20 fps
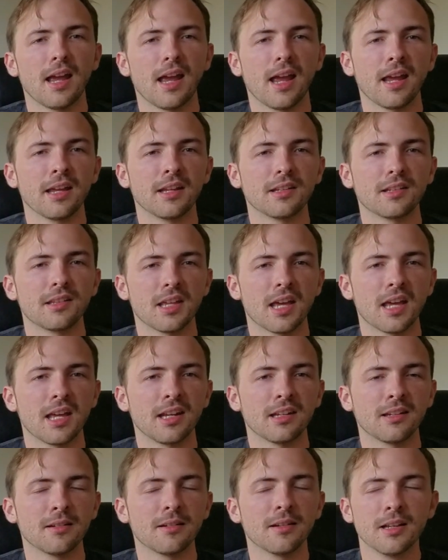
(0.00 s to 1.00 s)
and
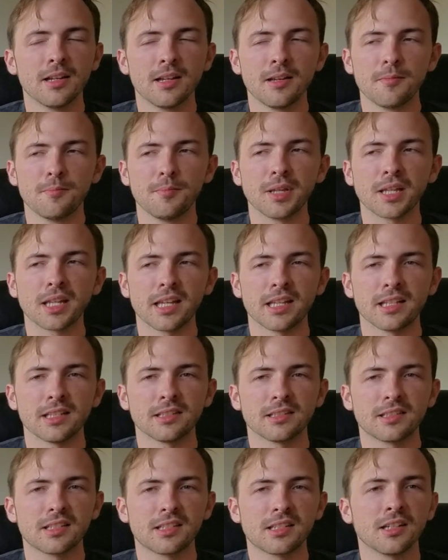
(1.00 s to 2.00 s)
then
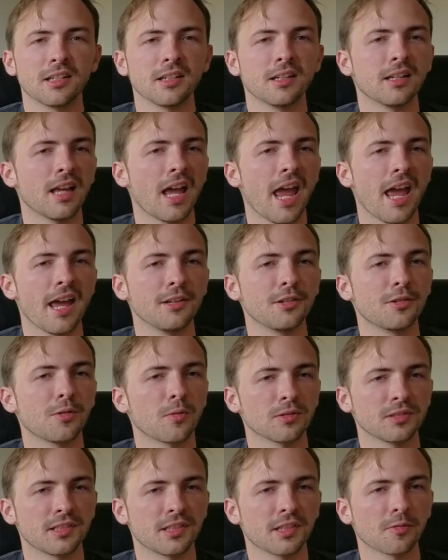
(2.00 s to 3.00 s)
begins to head
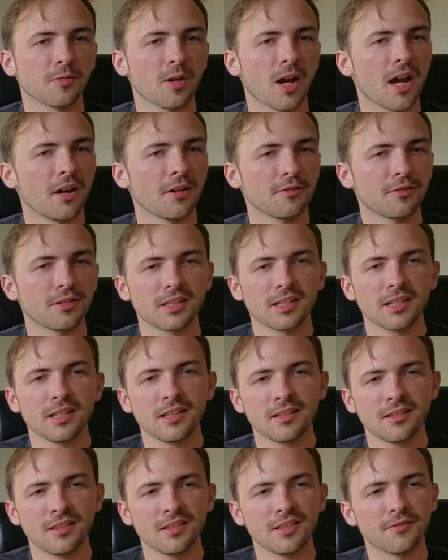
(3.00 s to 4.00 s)
towards the ground.
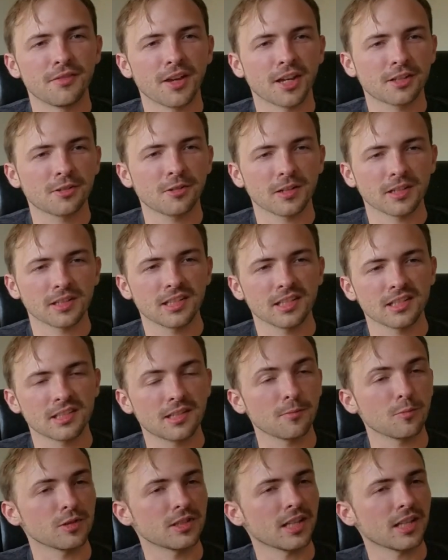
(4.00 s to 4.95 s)
The vectoring system was